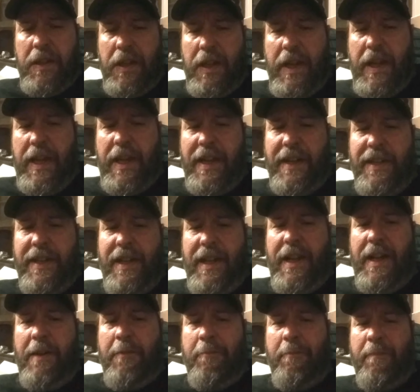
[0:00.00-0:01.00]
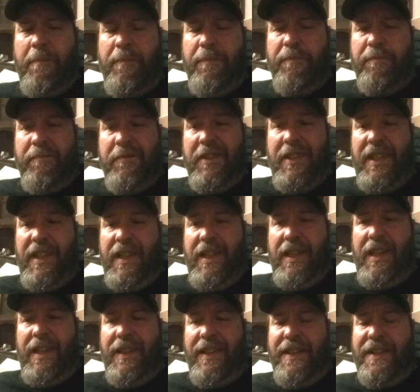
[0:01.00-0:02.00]
And,
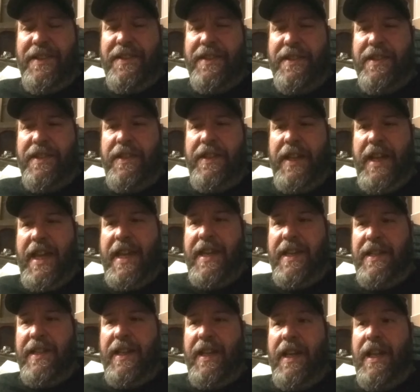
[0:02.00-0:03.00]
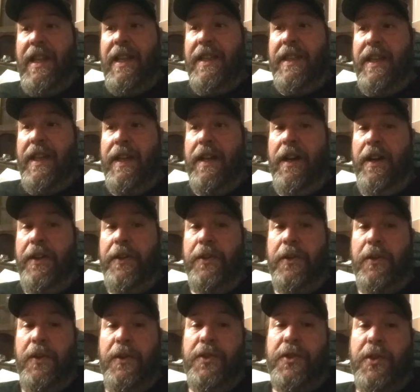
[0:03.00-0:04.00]
in this state, anything
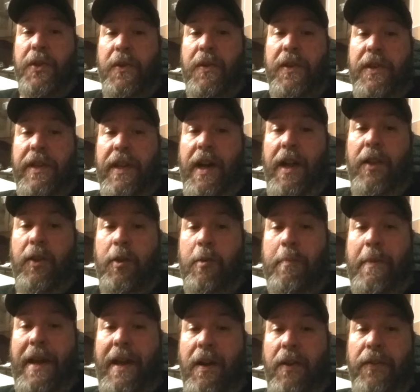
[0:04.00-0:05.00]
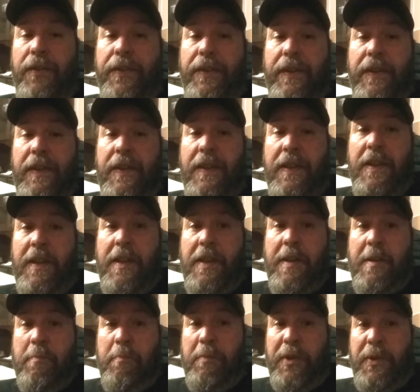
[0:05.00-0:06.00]
under a certain dollar amount
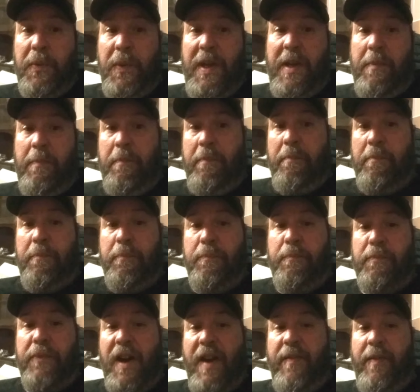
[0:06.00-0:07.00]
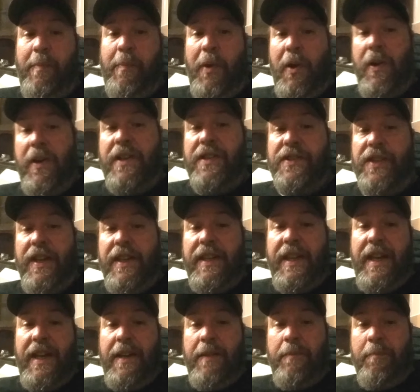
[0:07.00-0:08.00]
between private parties like
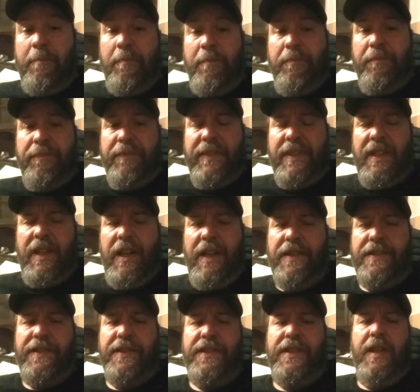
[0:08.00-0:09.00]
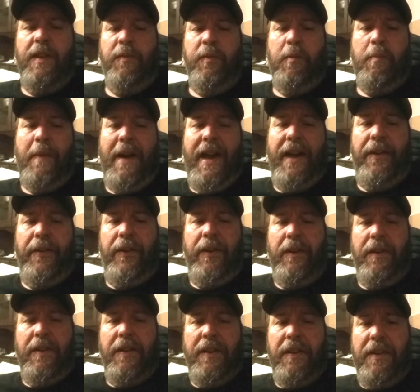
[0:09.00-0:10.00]
that is a civil matter.
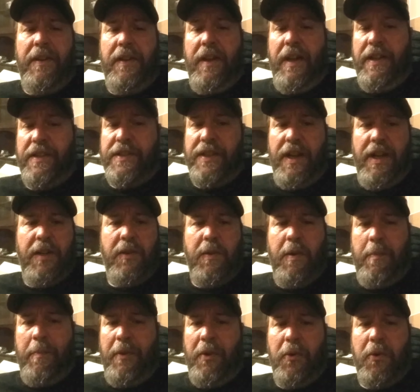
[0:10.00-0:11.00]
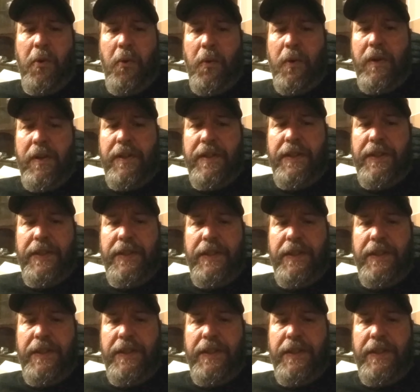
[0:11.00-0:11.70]
It's not criminal court.